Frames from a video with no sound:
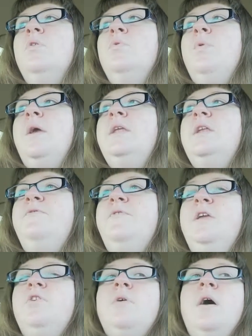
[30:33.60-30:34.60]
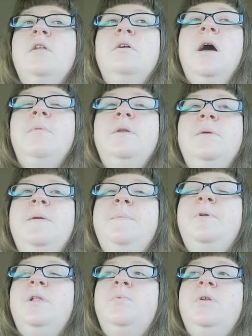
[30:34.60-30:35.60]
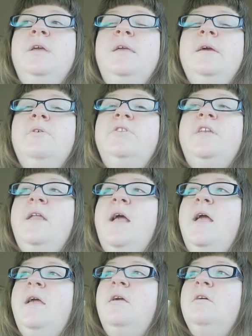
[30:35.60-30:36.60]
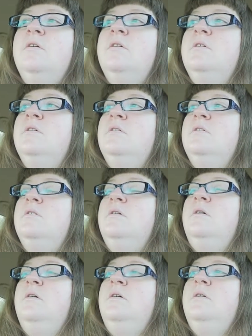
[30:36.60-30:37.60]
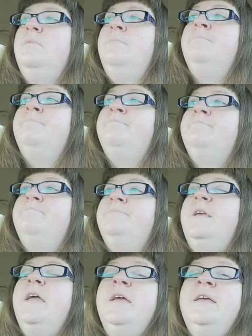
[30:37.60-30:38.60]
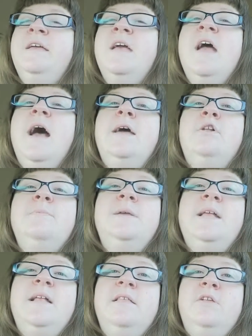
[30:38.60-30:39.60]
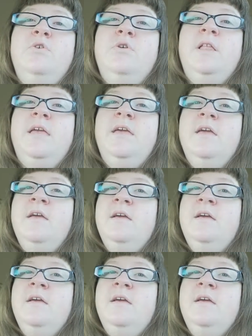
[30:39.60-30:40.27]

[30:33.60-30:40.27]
ready to figure out how many people I'm going to kill today. I don't mean that literally.